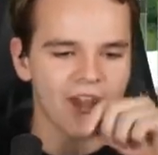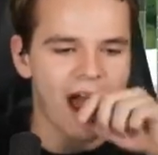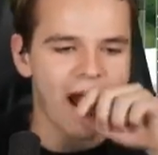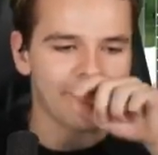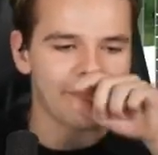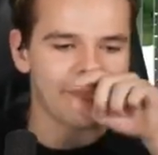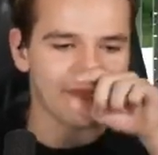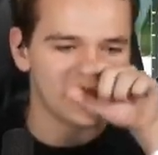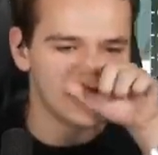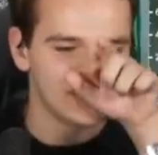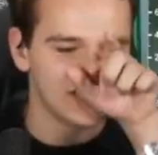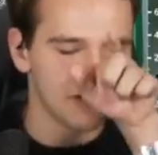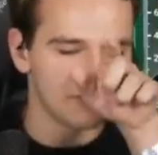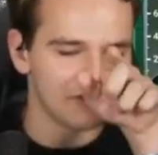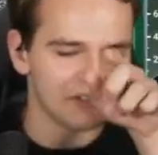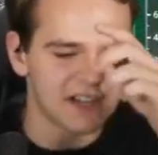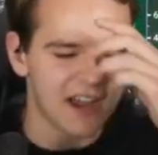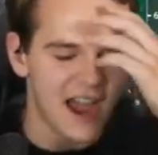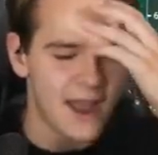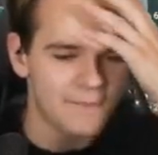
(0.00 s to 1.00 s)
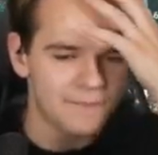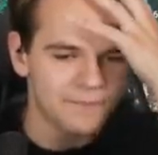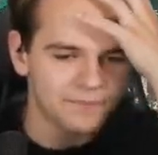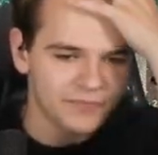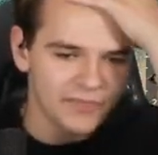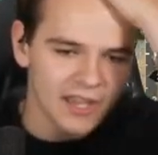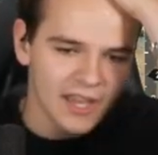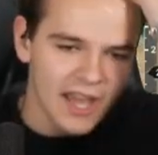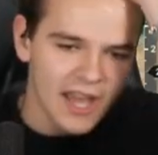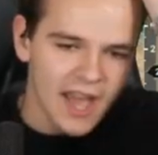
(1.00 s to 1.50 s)
stop in no time.
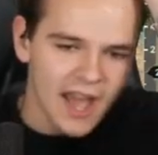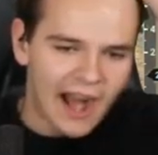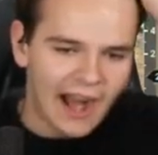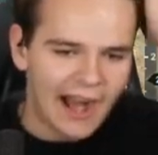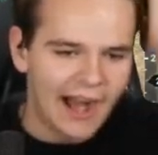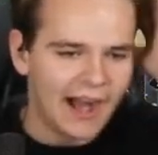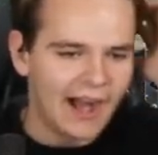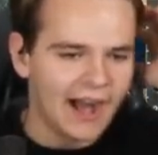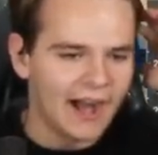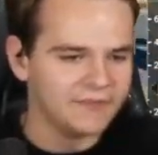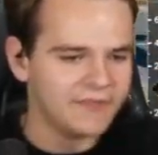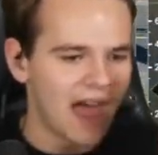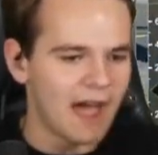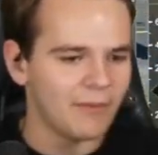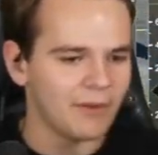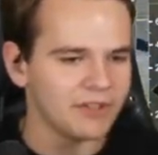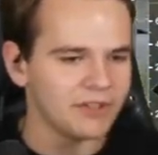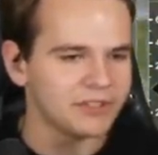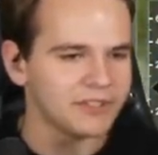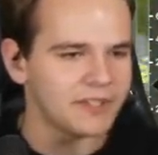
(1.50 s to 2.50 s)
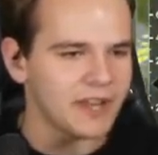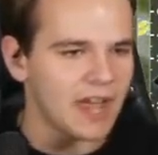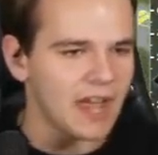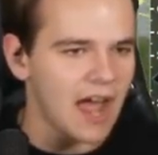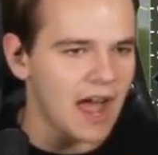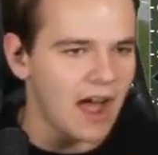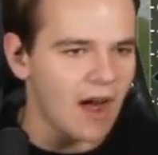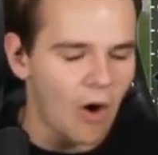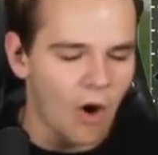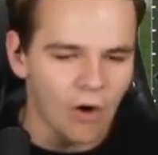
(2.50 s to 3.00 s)
Uh, that was
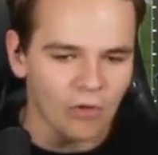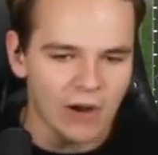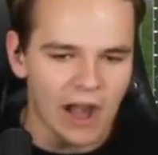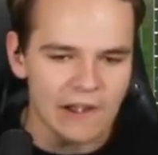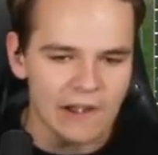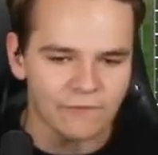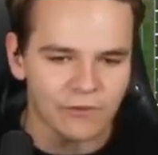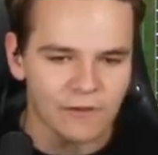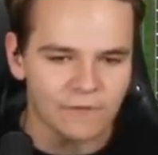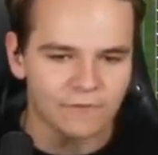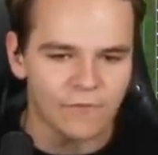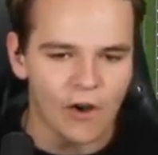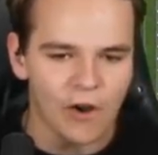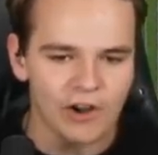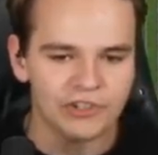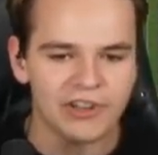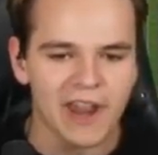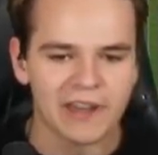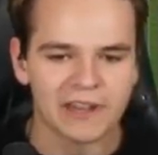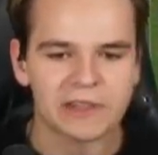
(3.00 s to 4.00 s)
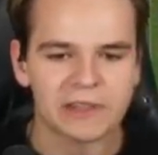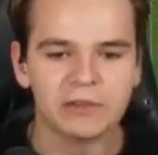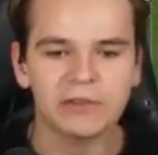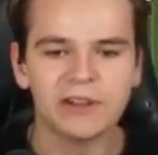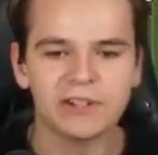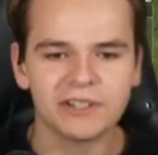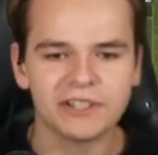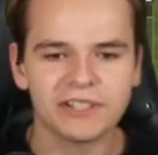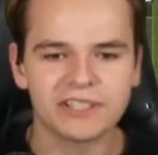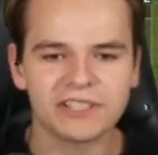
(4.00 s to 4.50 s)
all right for first landing,
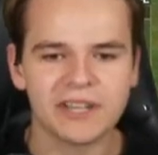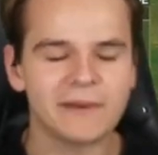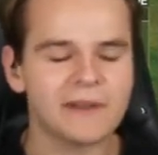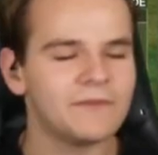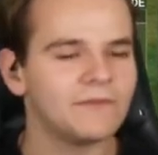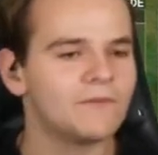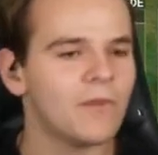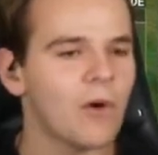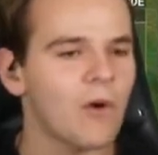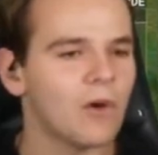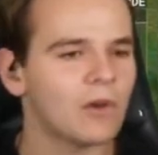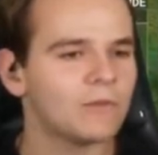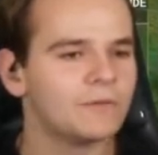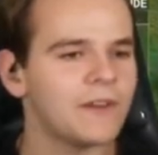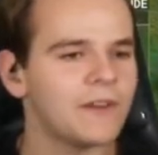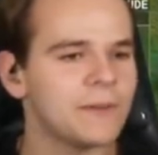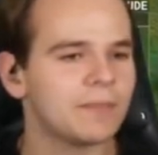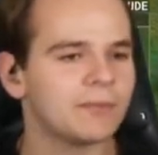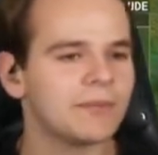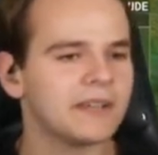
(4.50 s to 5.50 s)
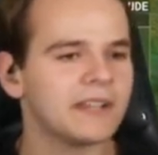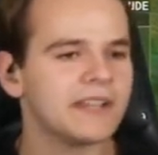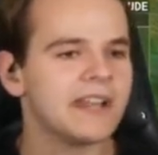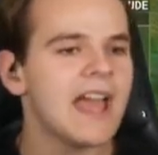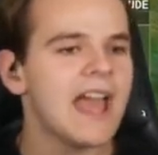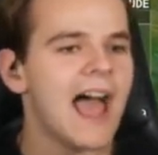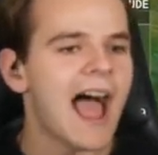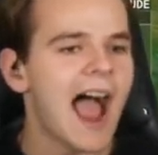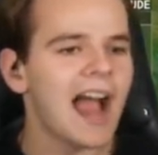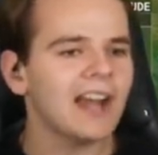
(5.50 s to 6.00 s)
374 feet per
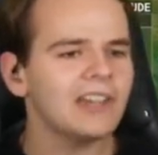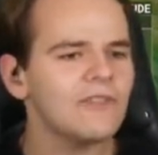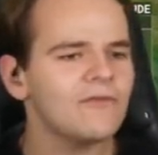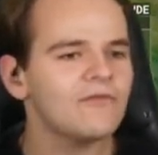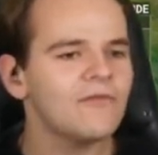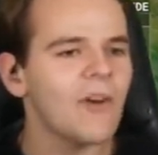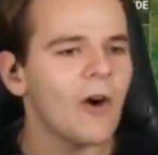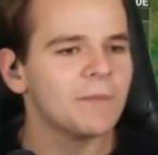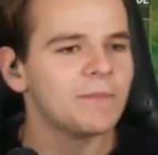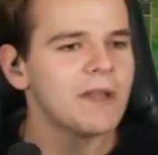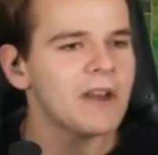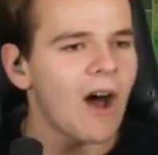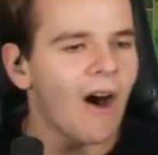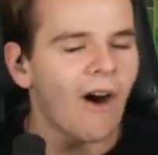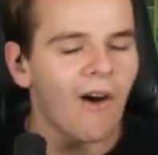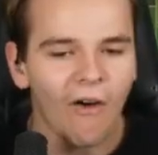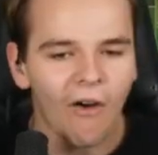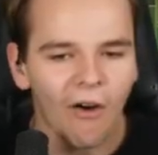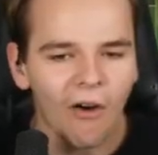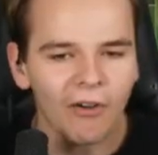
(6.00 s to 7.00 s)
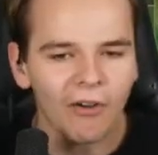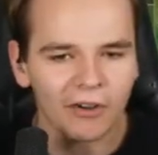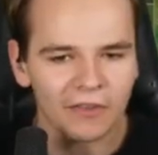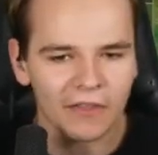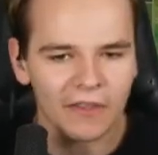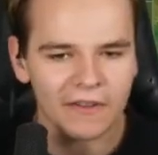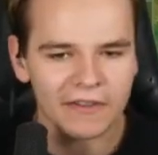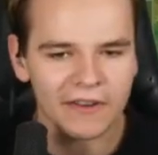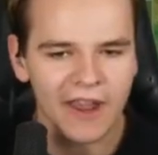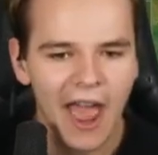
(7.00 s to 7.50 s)
minute. I actually felt a bit
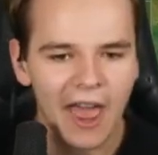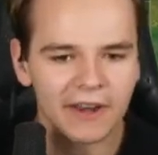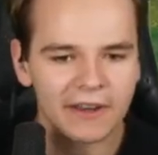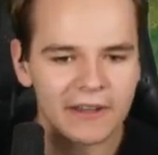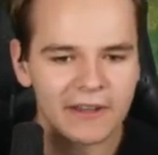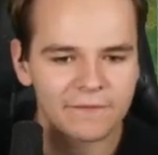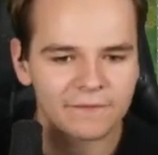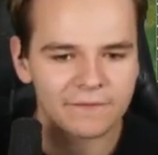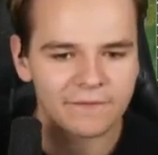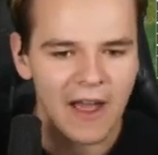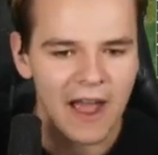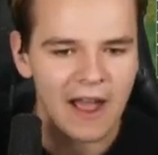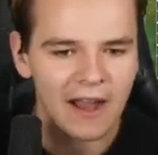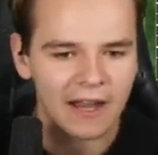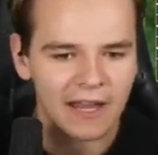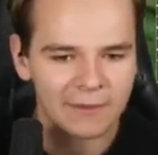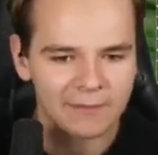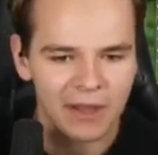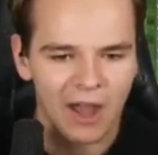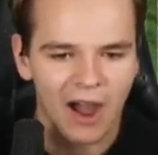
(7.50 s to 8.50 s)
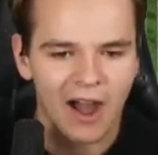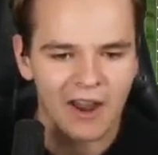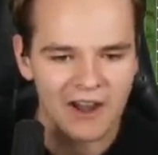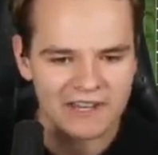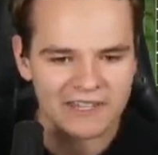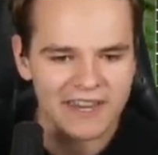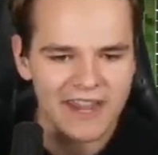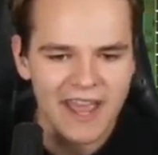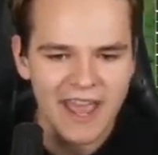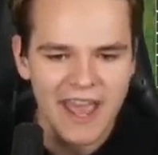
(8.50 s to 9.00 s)
harder than that, if I gotta be
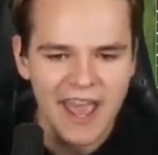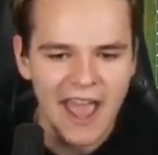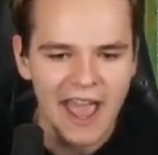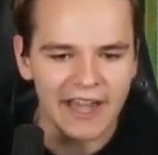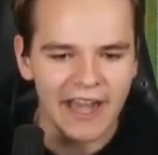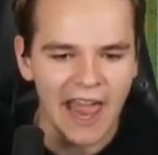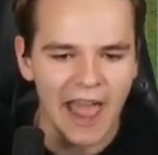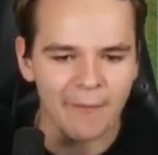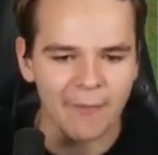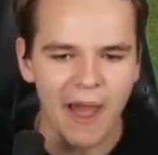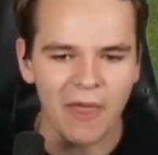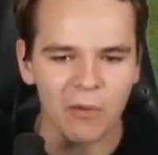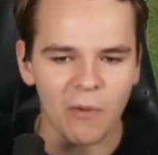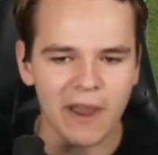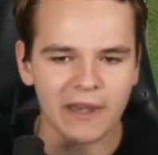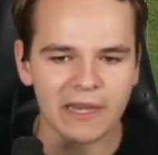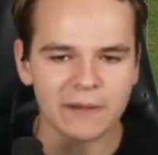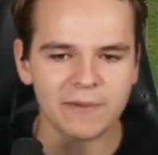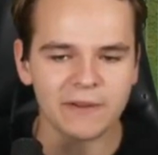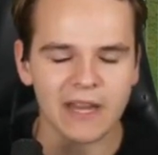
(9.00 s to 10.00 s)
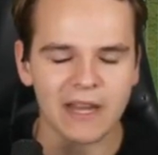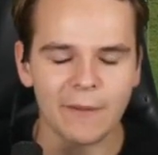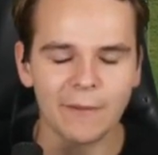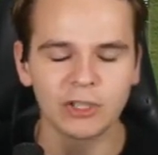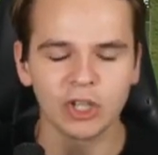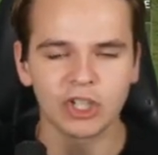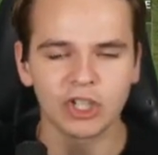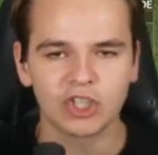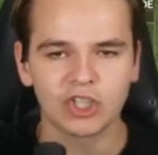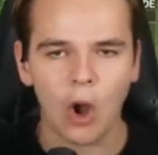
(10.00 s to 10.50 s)
honest. And uh, by the way, did we, can
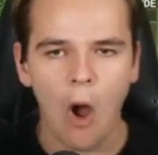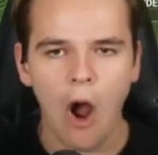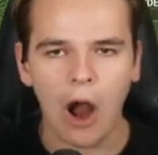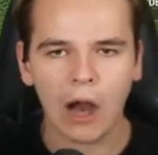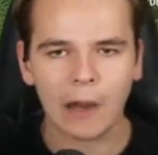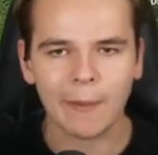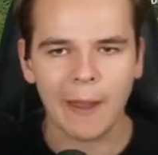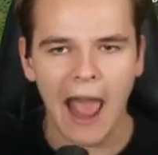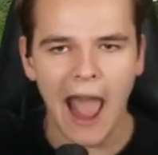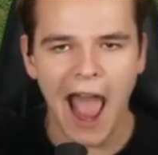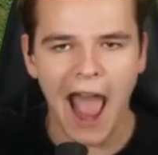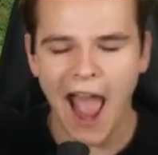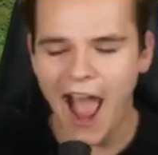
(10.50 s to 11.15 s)
we just talk about,